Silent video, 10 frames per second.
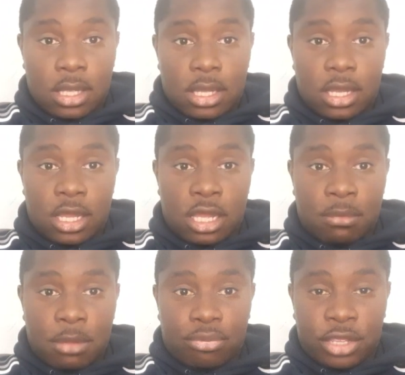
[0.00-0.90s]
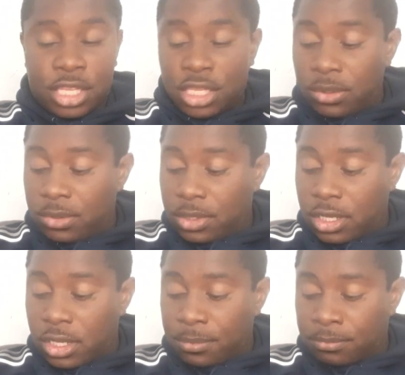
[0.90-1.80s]
I'm bringing
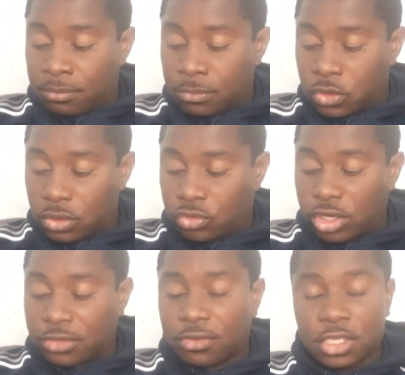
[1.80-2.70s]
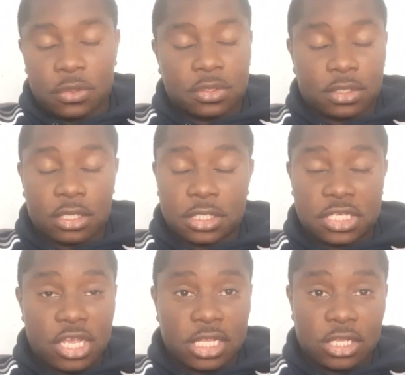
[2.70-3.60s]
you transfer news
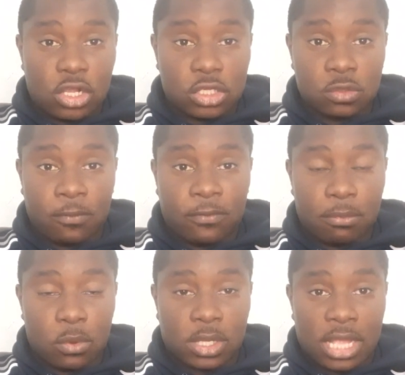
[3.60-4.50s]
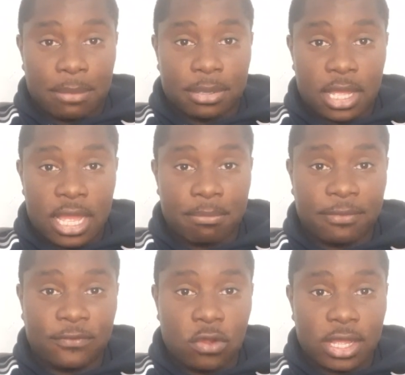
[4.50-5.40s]
concerning Arsenal Football Club.
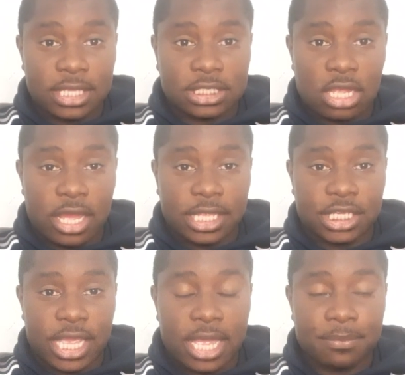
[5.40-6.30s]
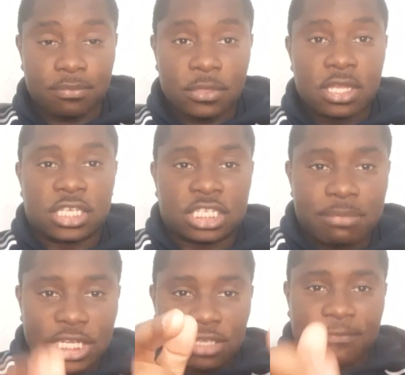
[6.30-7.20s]
Before I get started,
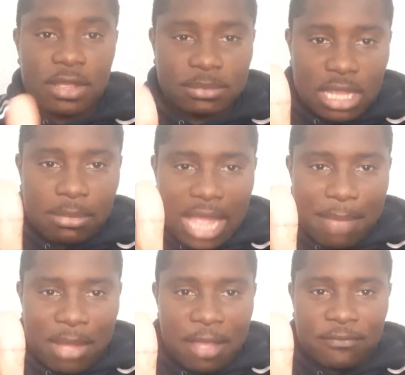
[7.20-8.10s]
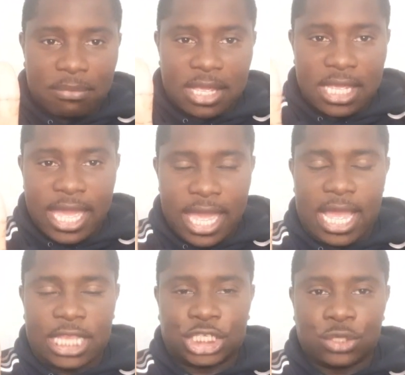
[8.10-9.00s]
smash the thumbs up like button for me,
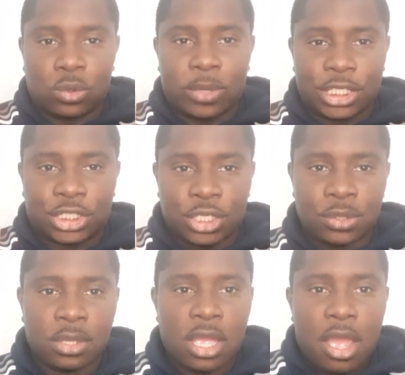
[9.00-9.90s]
as you always do.